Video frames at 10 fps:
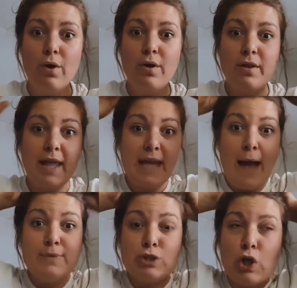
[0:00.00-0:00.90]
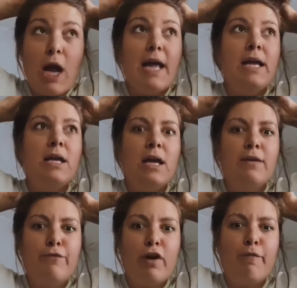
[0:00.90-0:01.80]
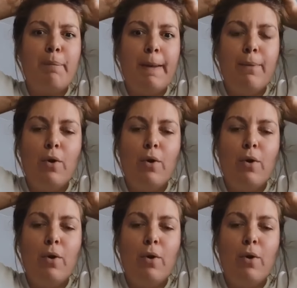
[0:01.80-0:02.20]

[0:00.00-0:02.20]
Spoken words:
Like, I was crying in front of people.